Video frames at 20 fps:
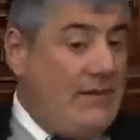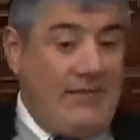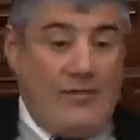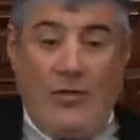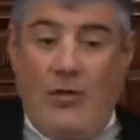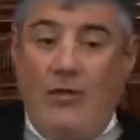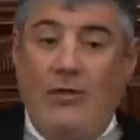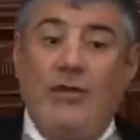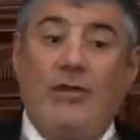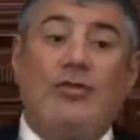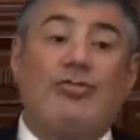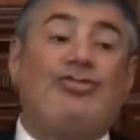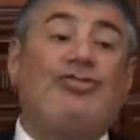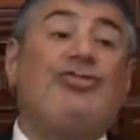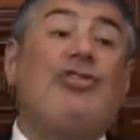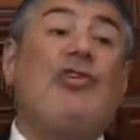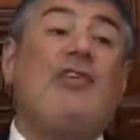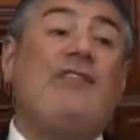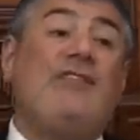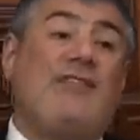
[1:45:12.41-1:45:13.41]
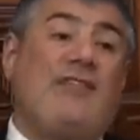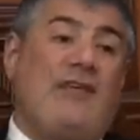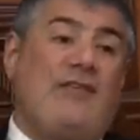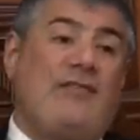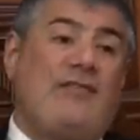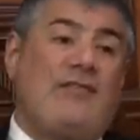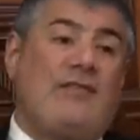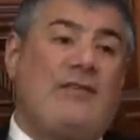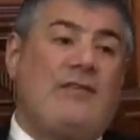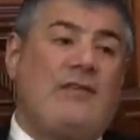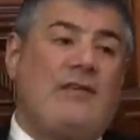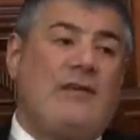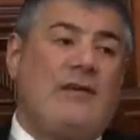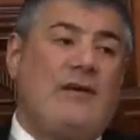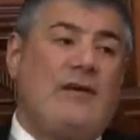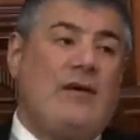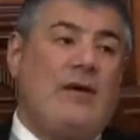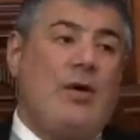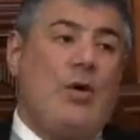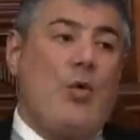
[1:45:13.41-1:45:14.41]
It's all your choices.
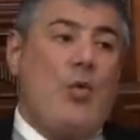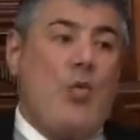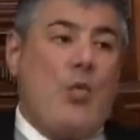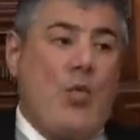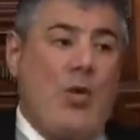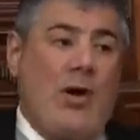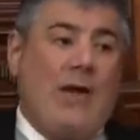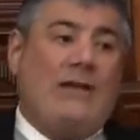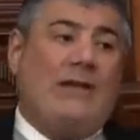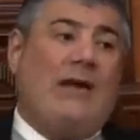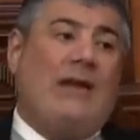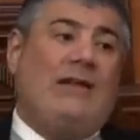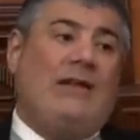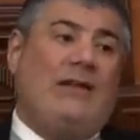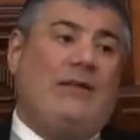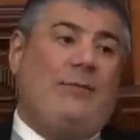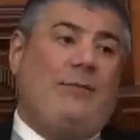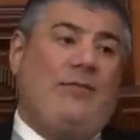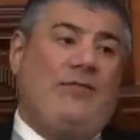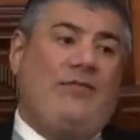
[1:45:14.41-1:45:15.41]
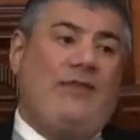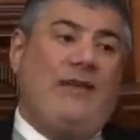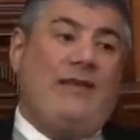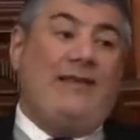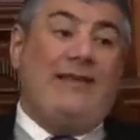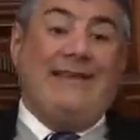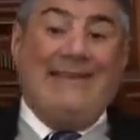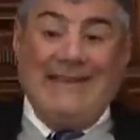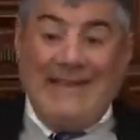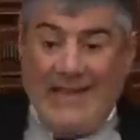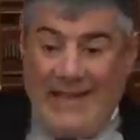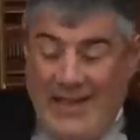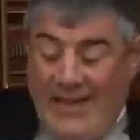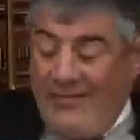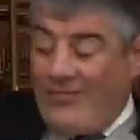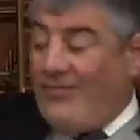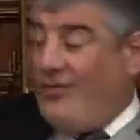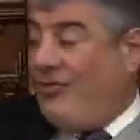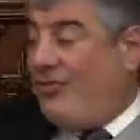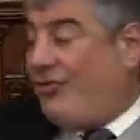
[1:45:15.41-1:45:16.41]
one hundred percent.
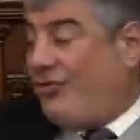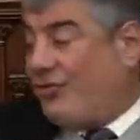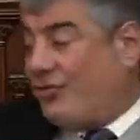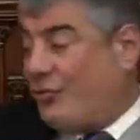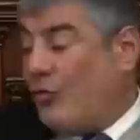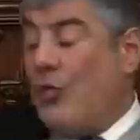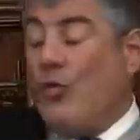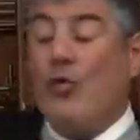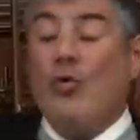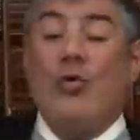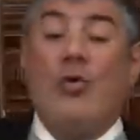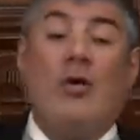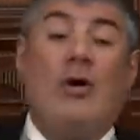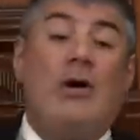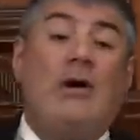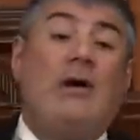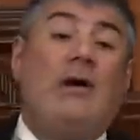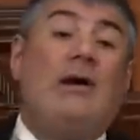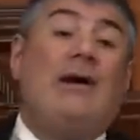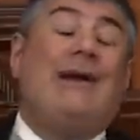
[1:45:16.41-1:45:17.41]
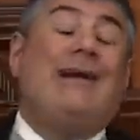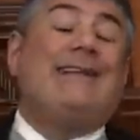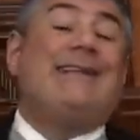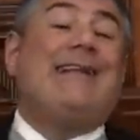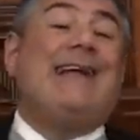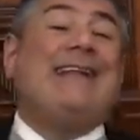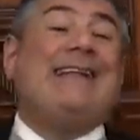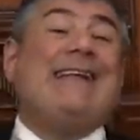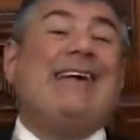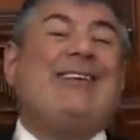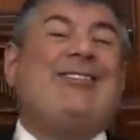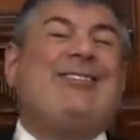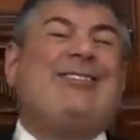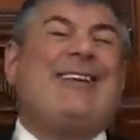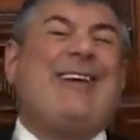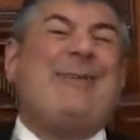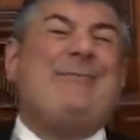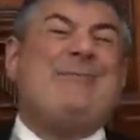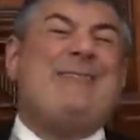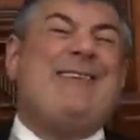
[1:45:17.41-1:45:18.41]
Yes, it's true that
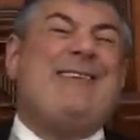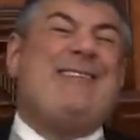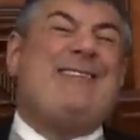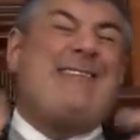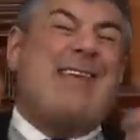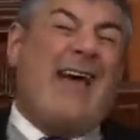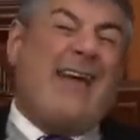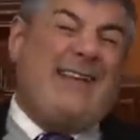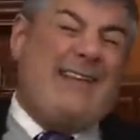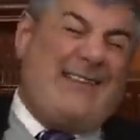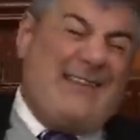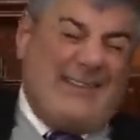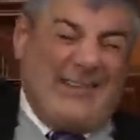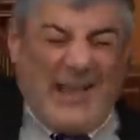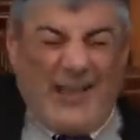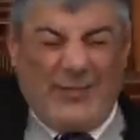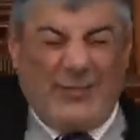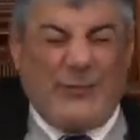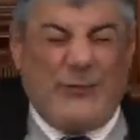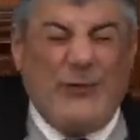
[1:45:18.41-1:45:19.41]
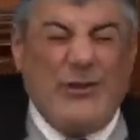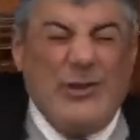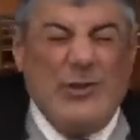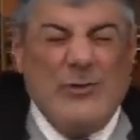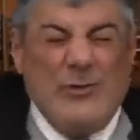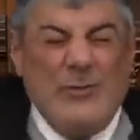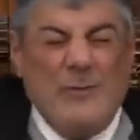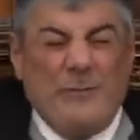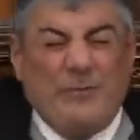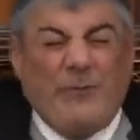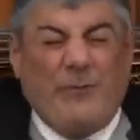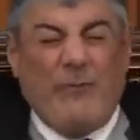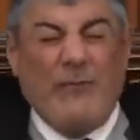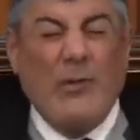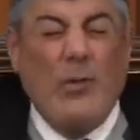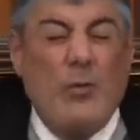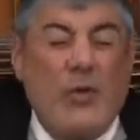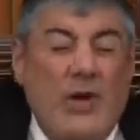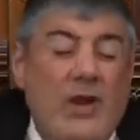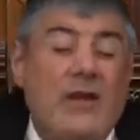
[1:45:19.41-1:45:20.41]
Hashem designed the test for you.
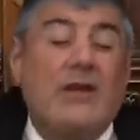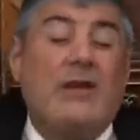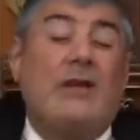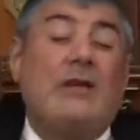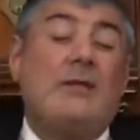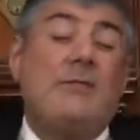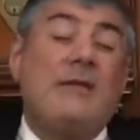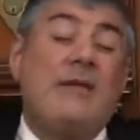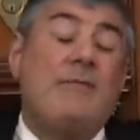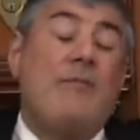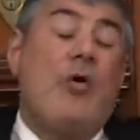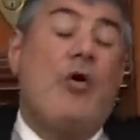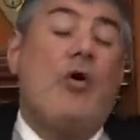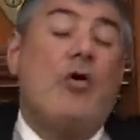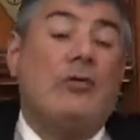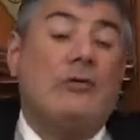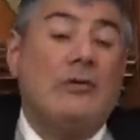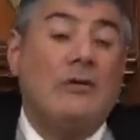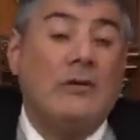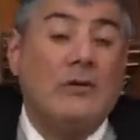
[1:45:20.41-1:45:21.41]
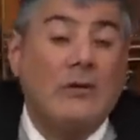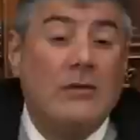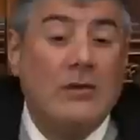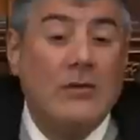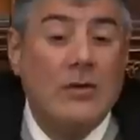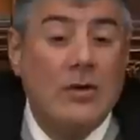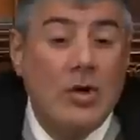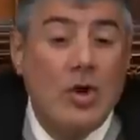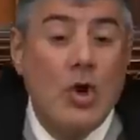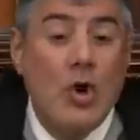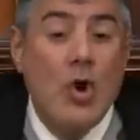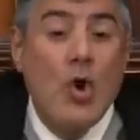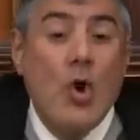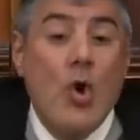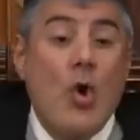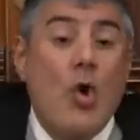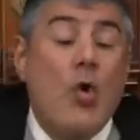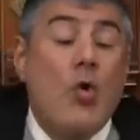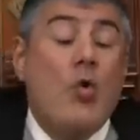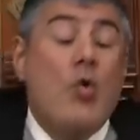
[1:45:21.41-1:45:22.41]
Where you're going to be born.
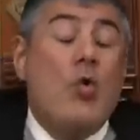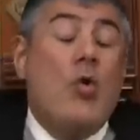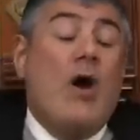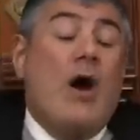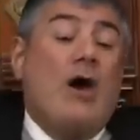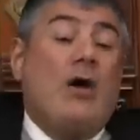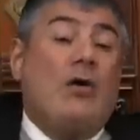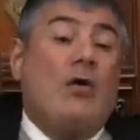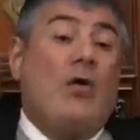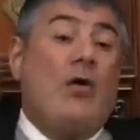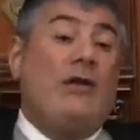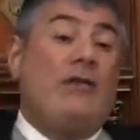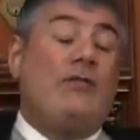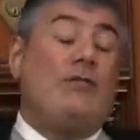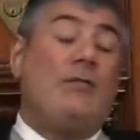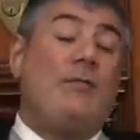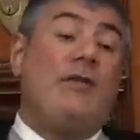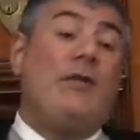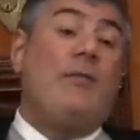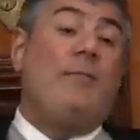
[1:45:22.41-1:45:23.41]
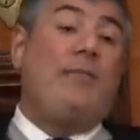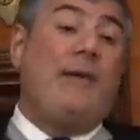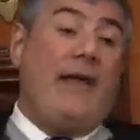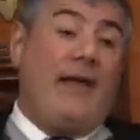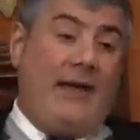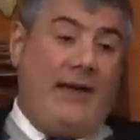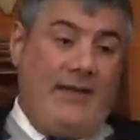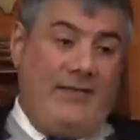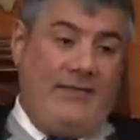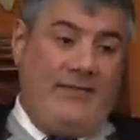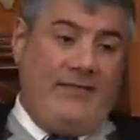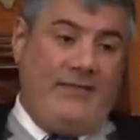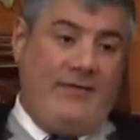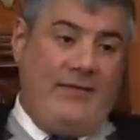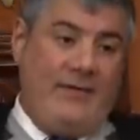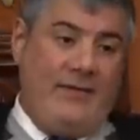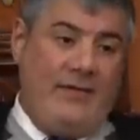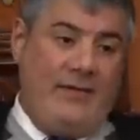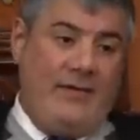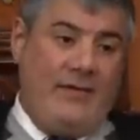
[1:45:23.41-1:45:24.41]
Who are going to be your
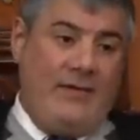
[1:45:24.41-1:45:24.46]
parents?